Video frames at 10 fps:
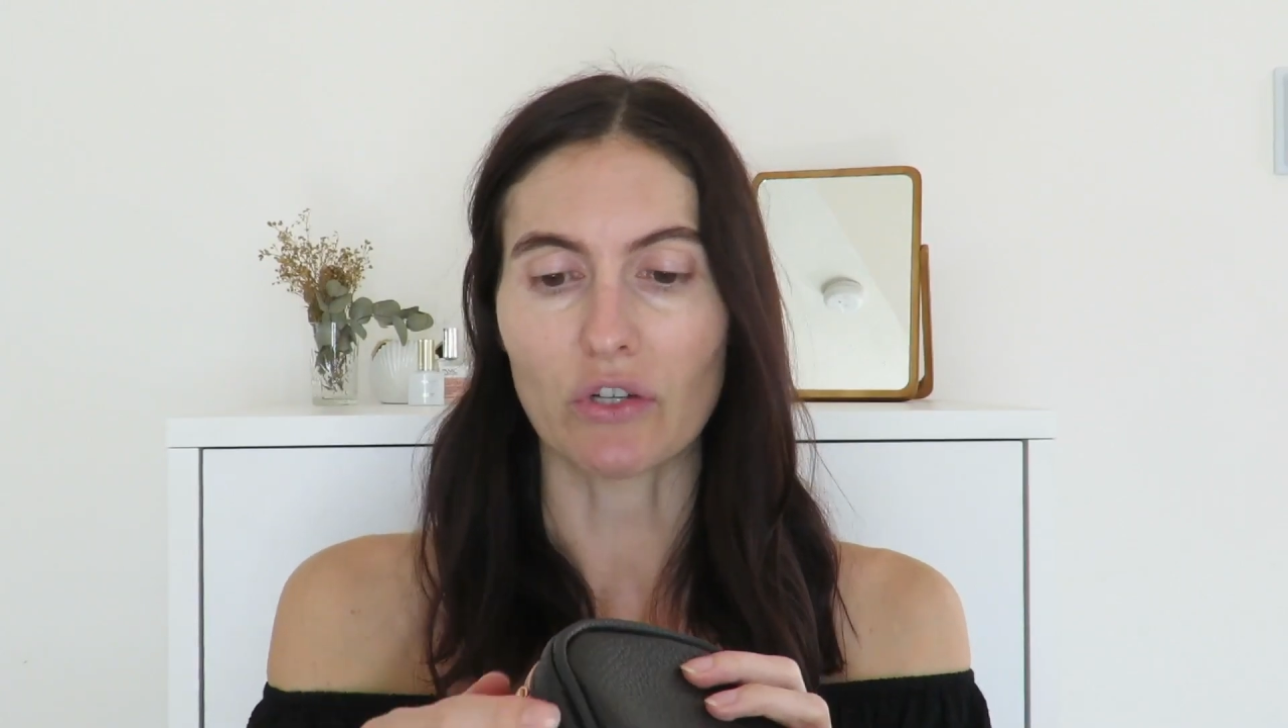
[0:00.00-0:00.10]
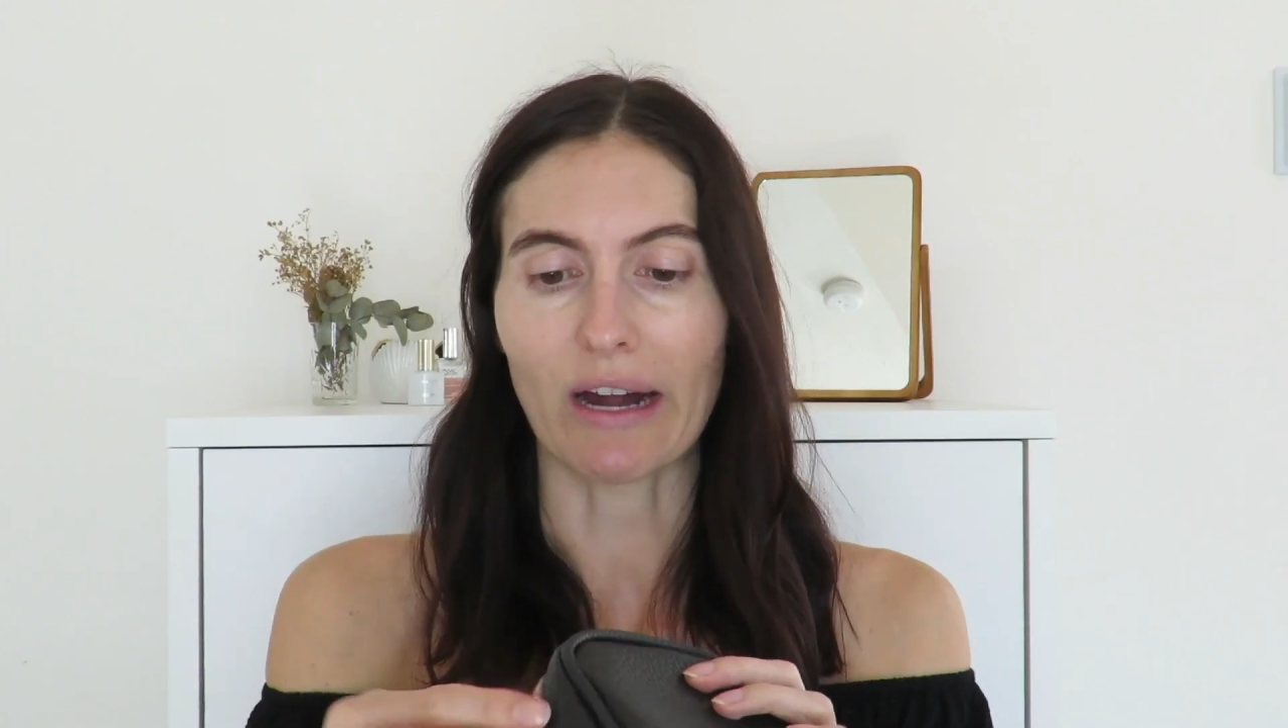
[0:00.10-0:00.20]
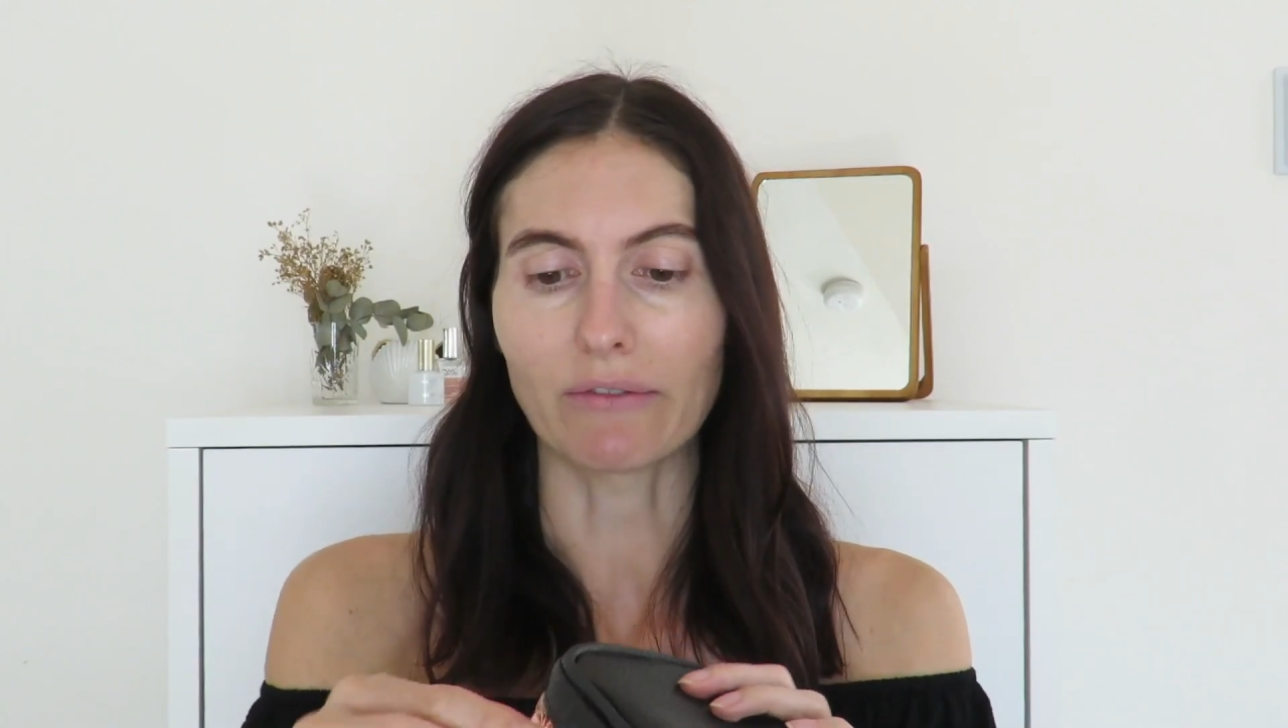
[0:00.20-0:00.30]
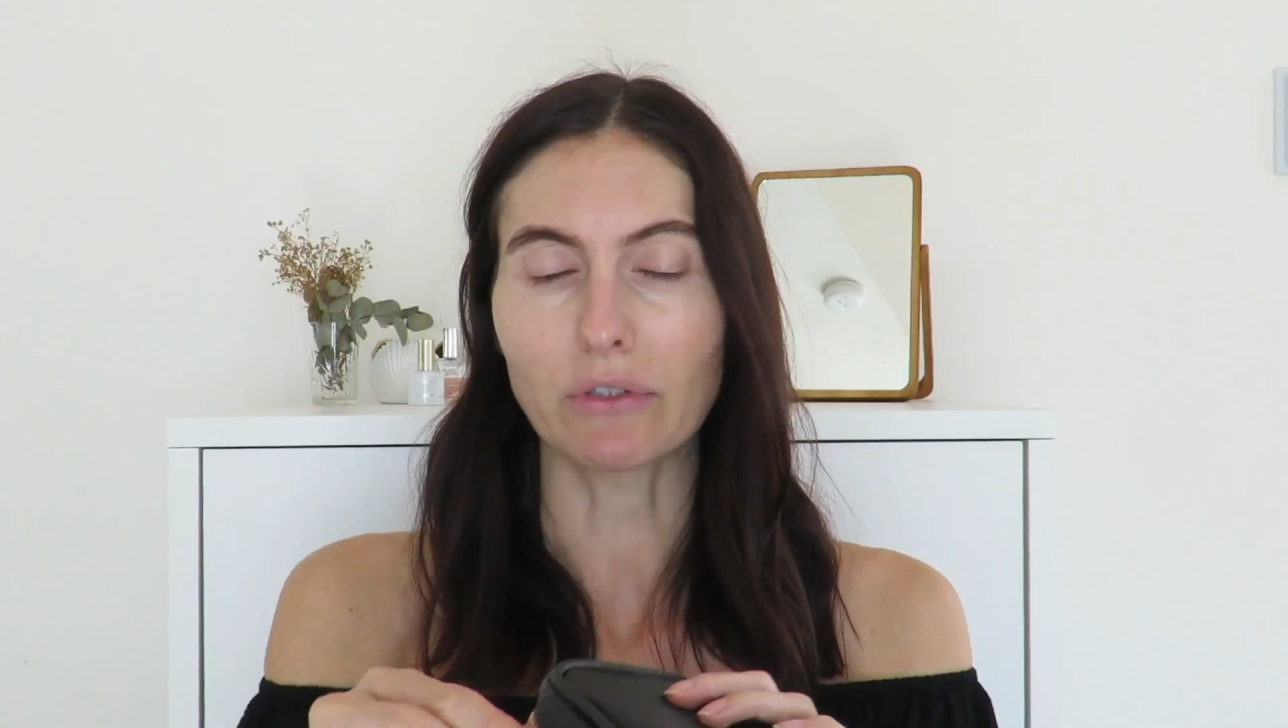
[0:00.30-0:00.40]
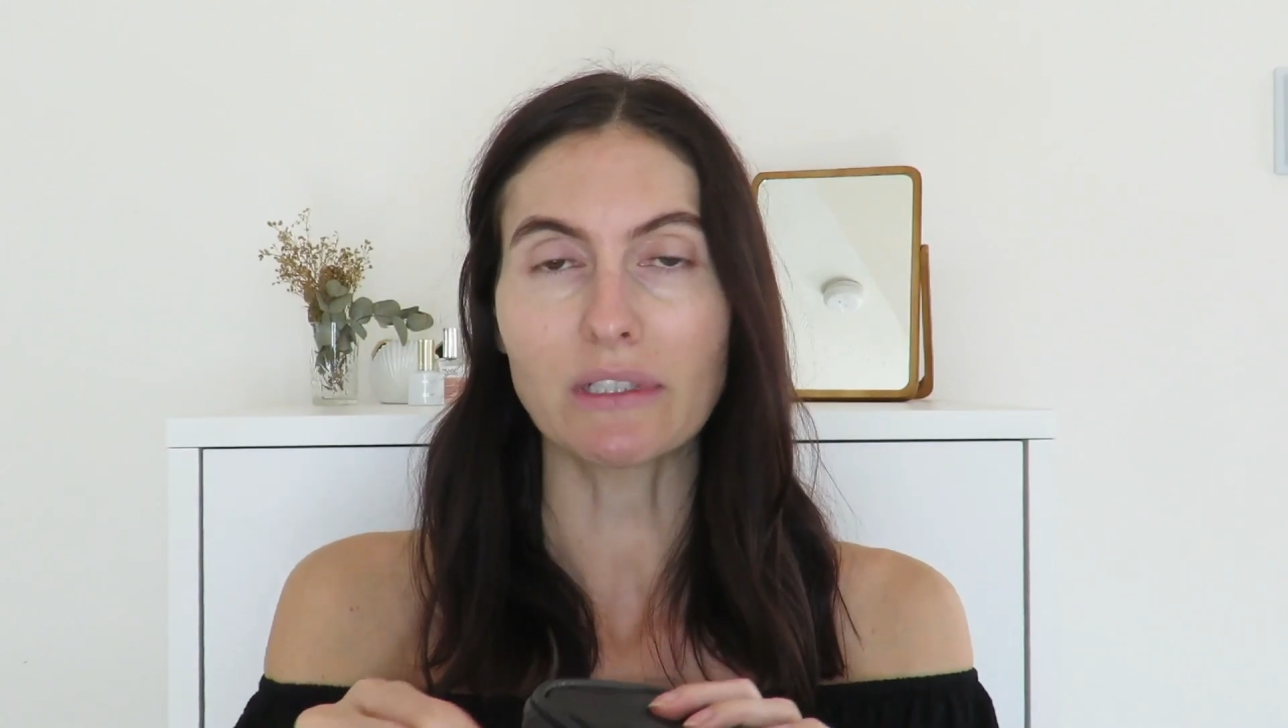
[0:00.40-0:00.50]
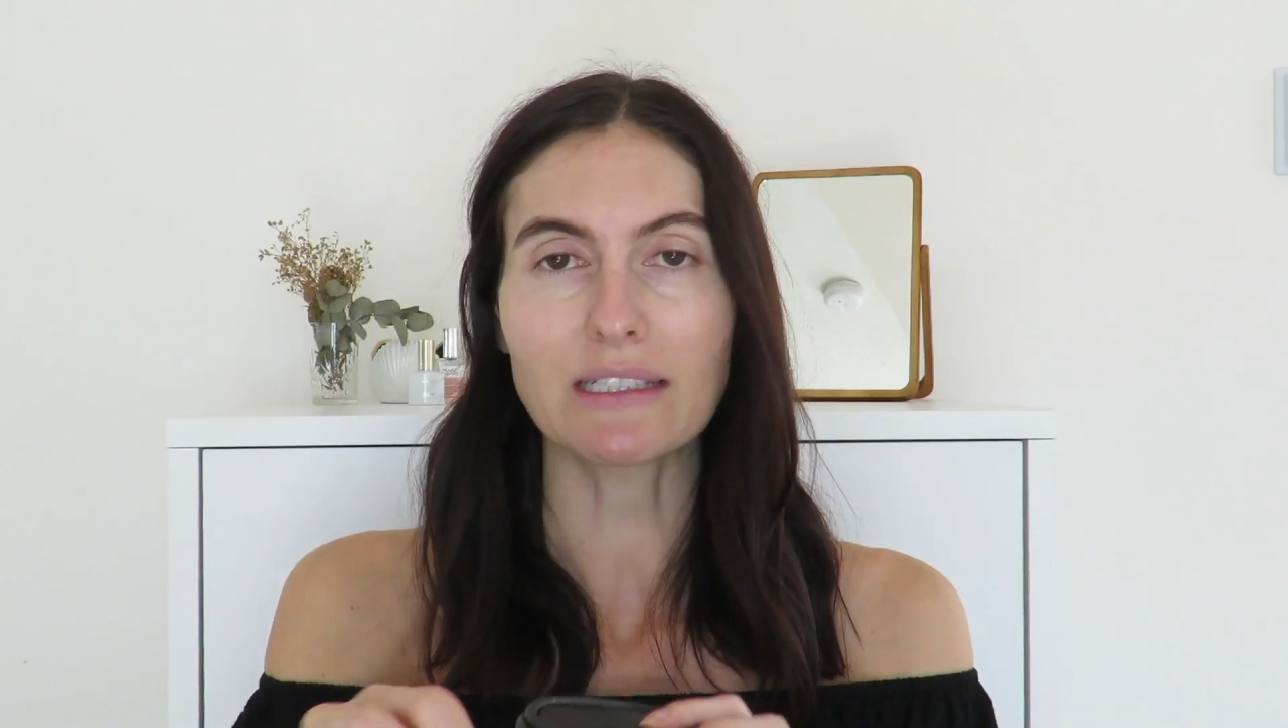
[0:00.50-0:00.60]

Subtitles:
travel.